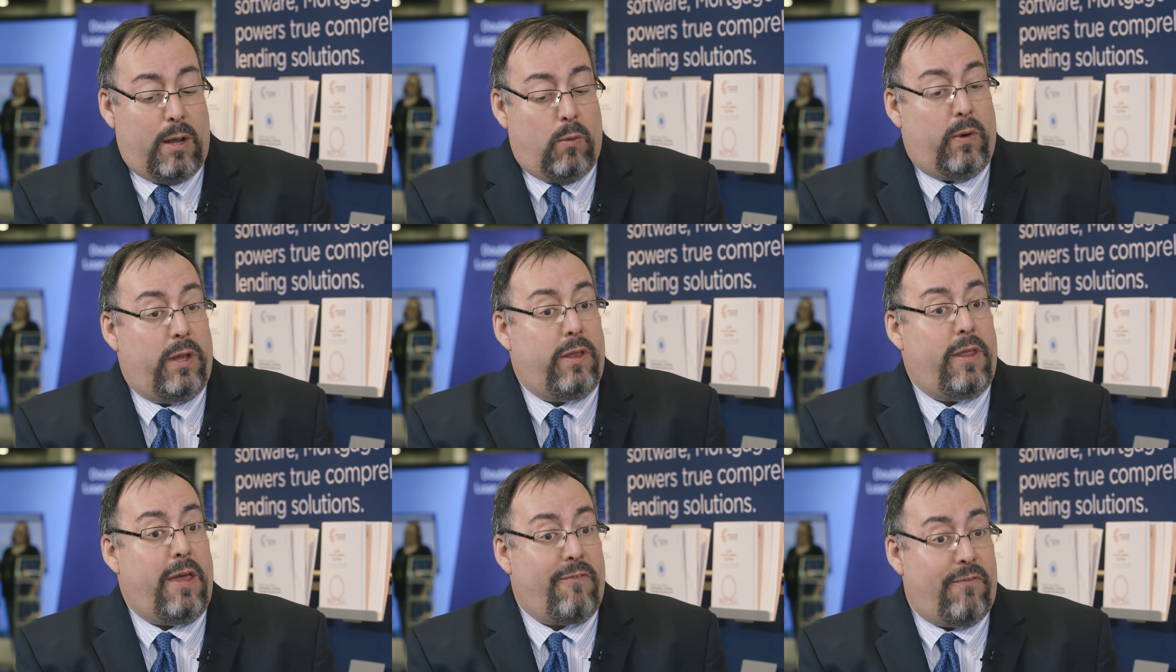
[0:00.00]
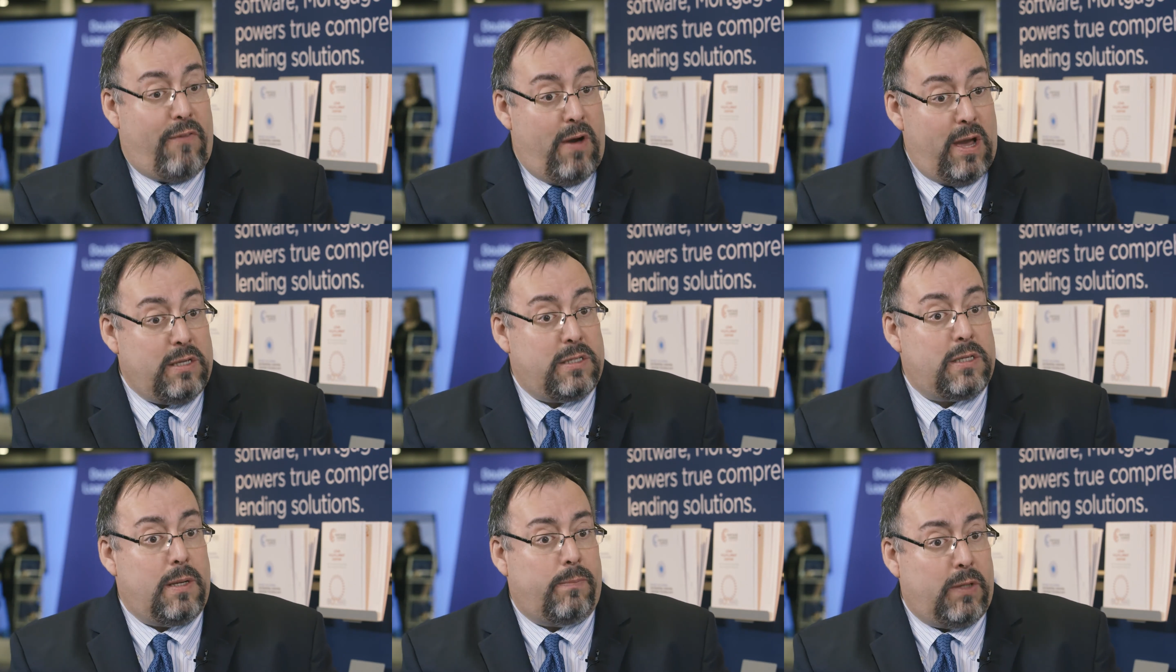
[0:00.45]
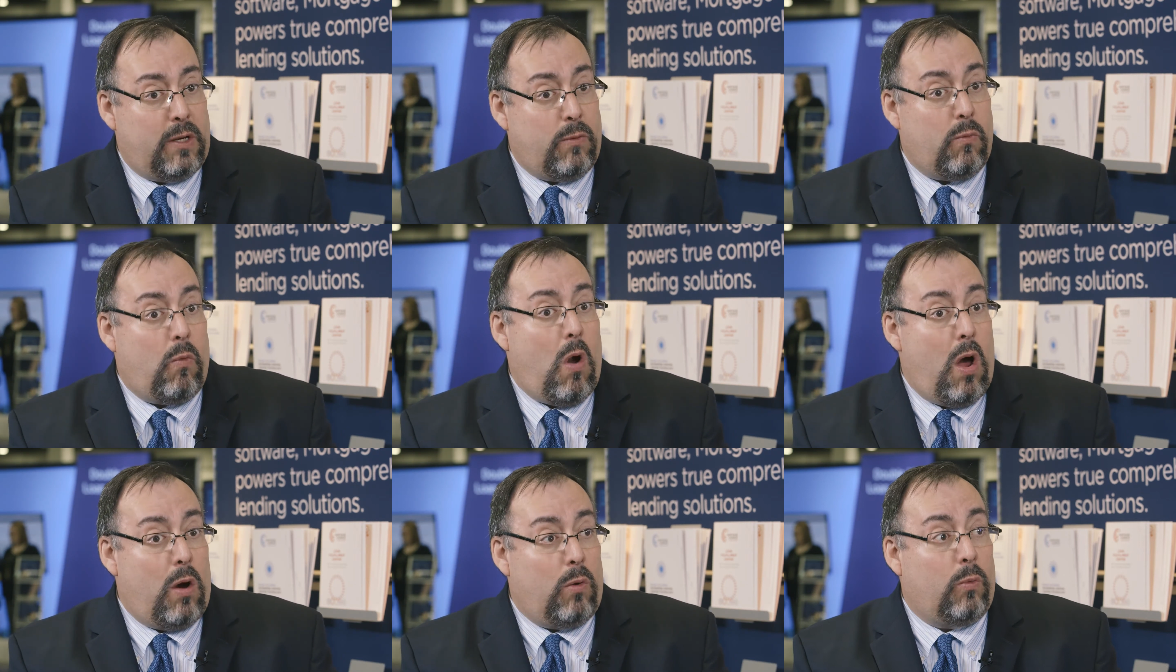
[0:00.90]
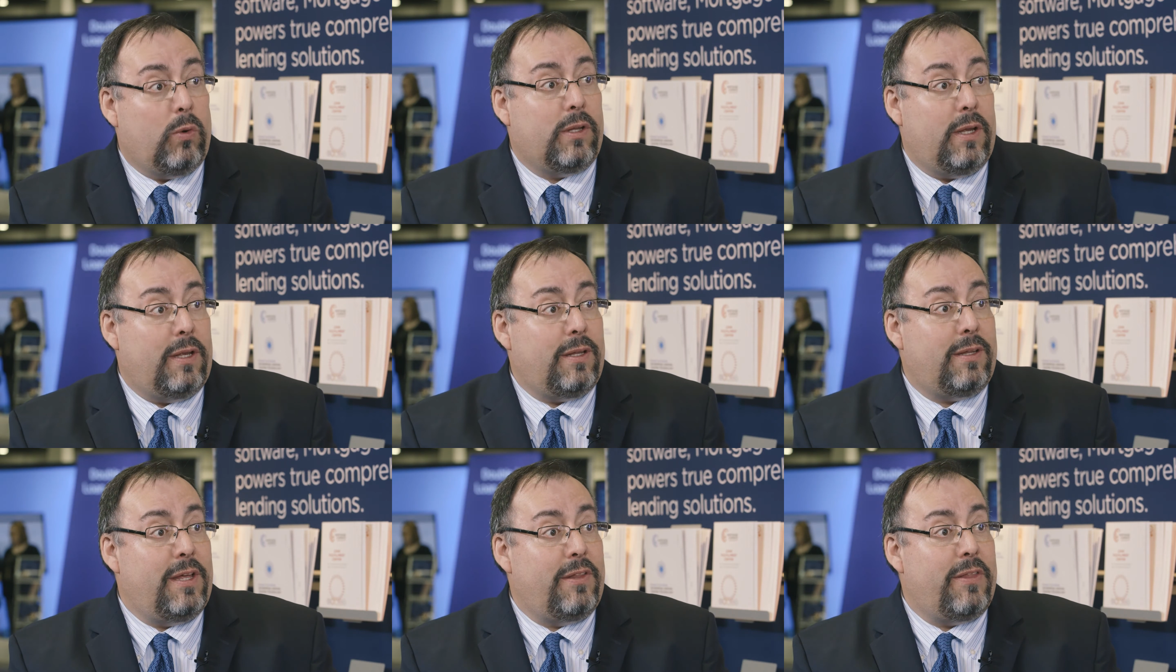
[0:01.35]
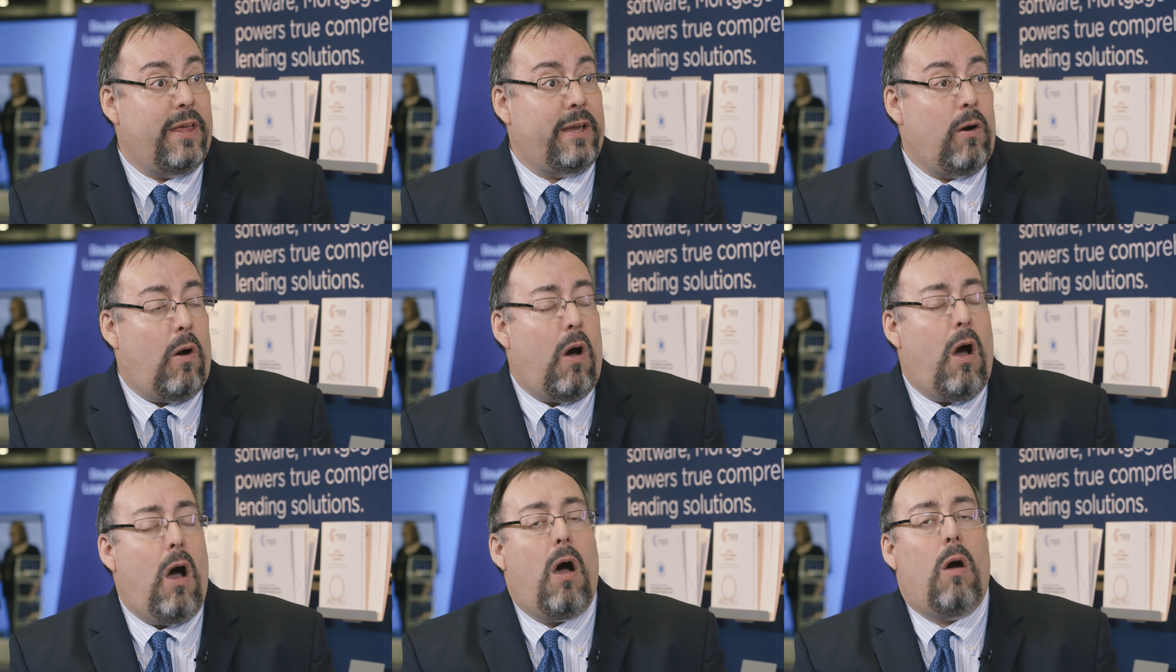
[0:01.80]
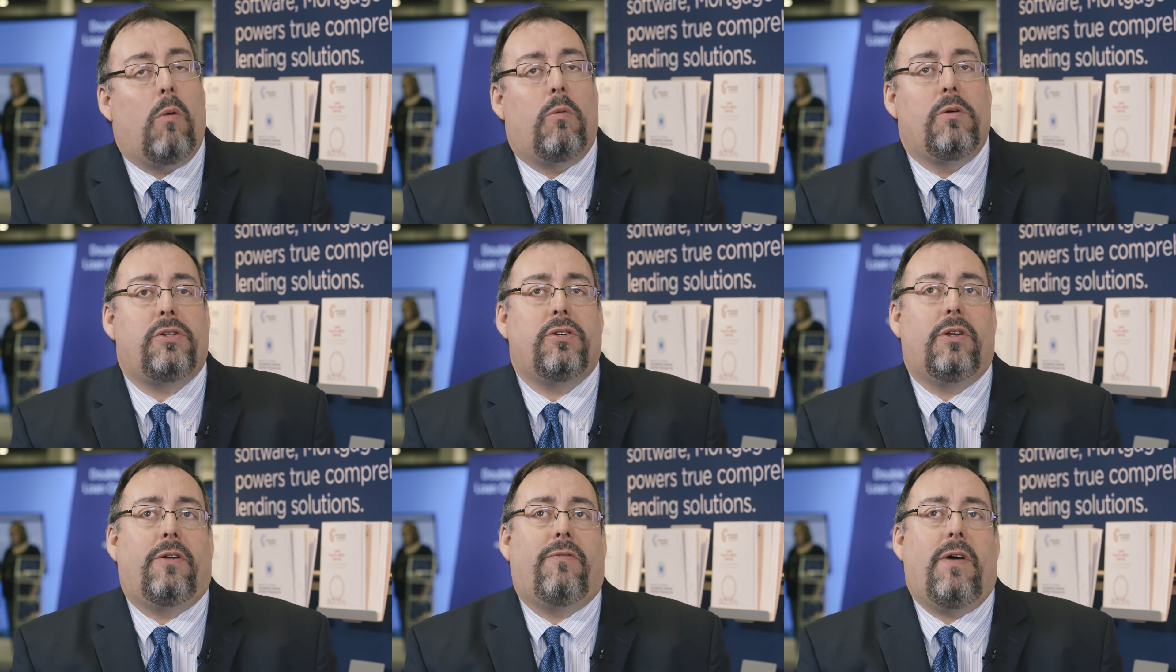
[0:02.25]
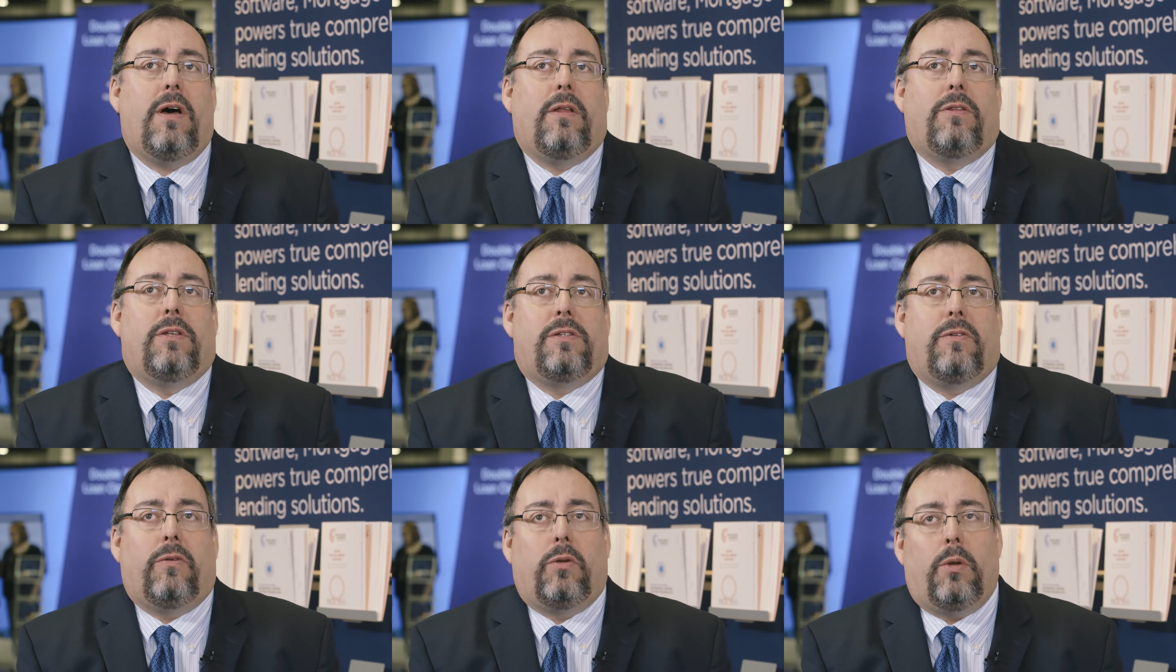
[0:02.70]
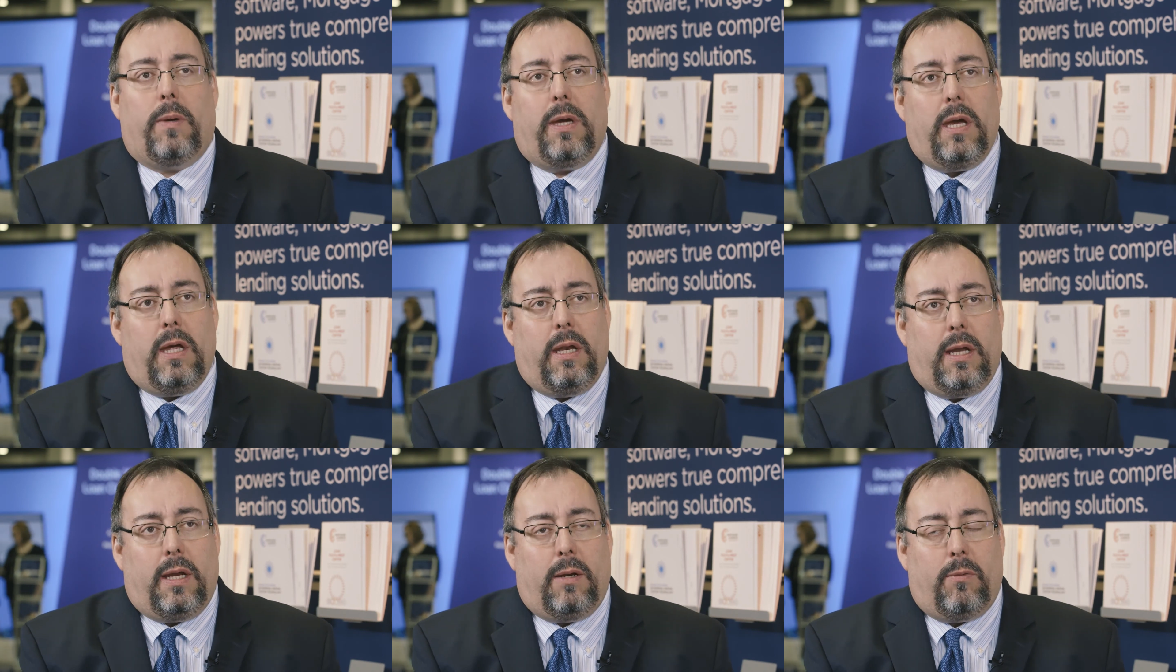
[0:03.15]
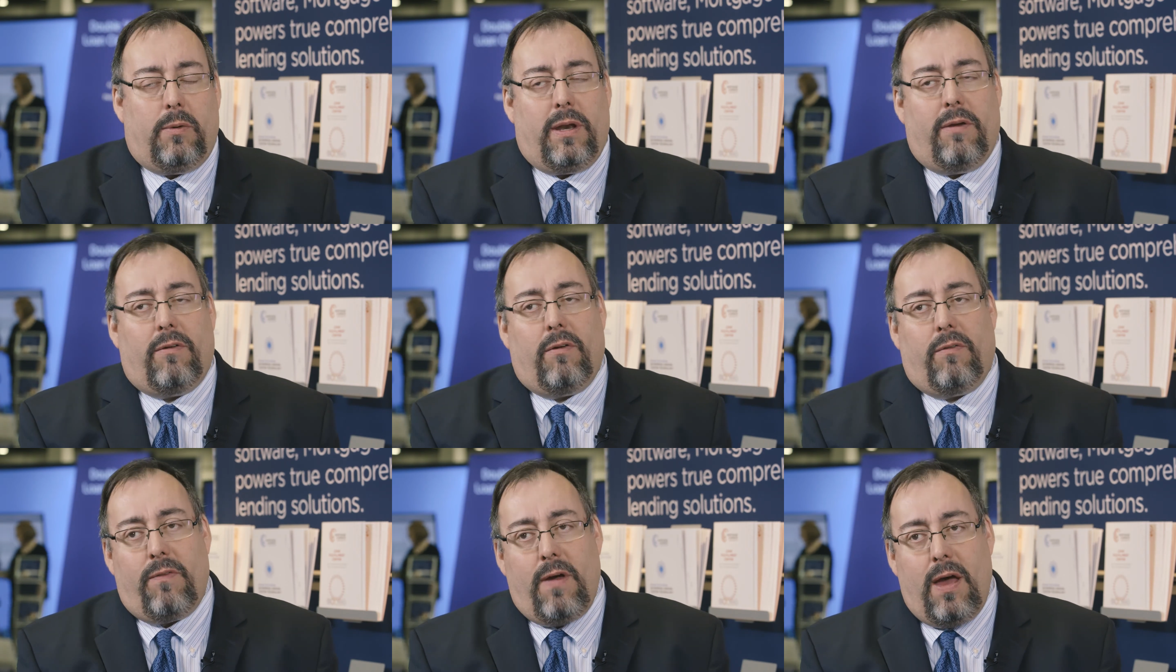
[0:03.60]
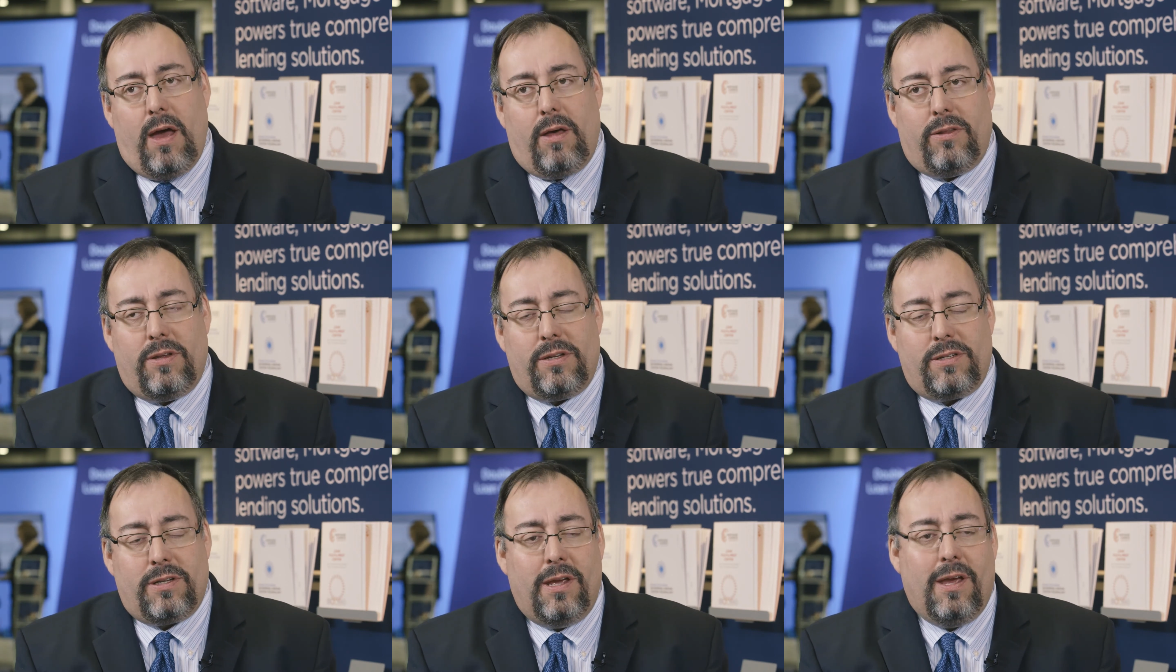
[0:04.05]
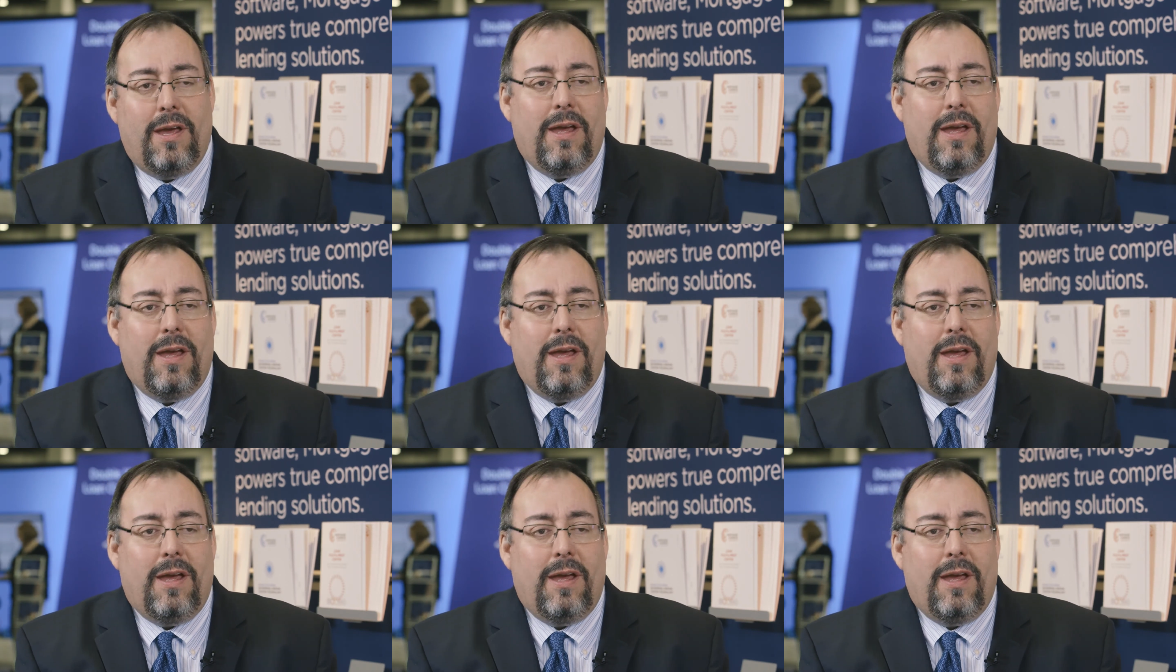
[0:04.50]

And when they find something wrong with it, then they go, oh, we should have found this in the beginning, we never found this.